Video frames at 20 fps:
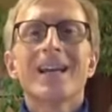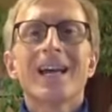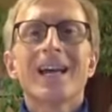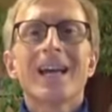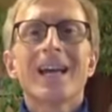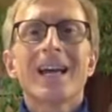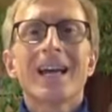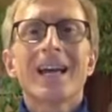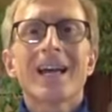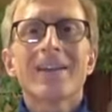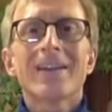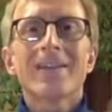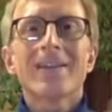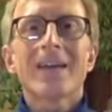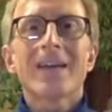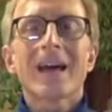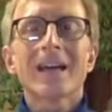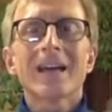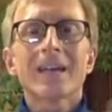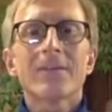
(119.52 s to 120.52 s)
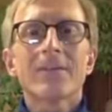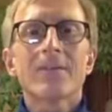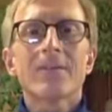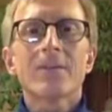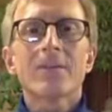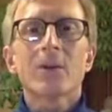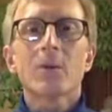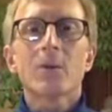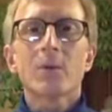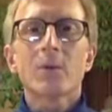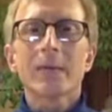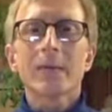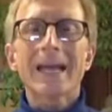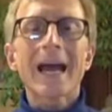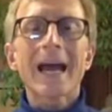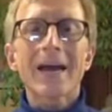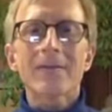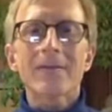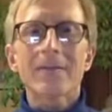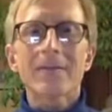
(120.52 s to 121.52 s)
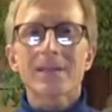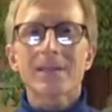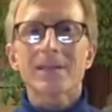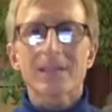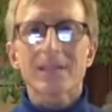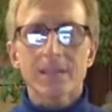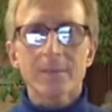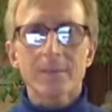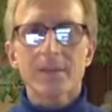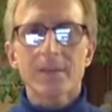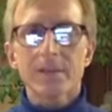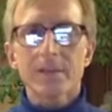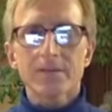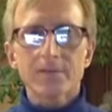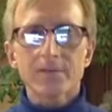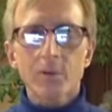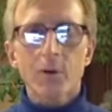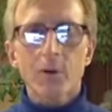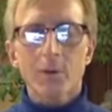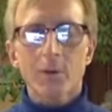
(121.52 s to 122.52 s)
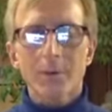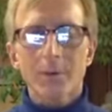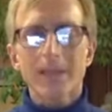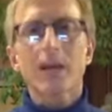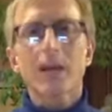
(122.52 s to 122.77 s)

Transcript: and that even though we have this limited form, like our